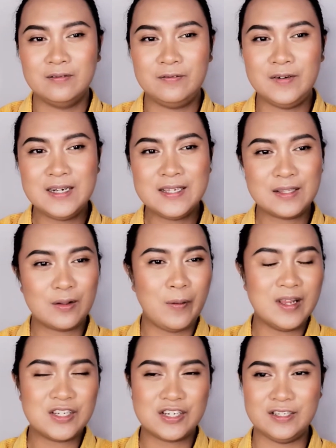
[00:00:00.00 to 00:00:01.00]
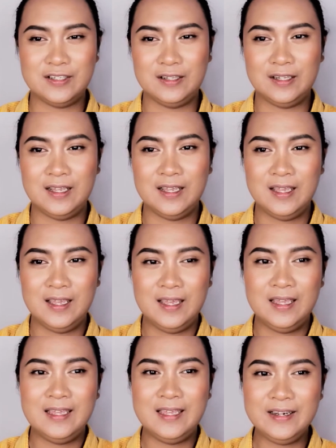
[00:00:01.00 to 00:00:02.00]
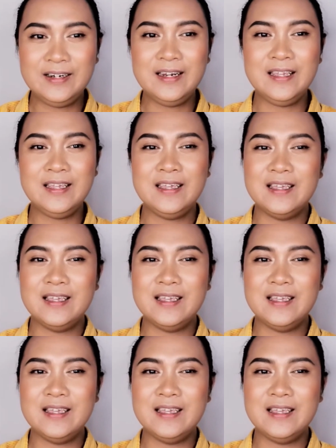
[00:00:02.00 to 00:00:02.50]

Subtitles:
First question. Hearing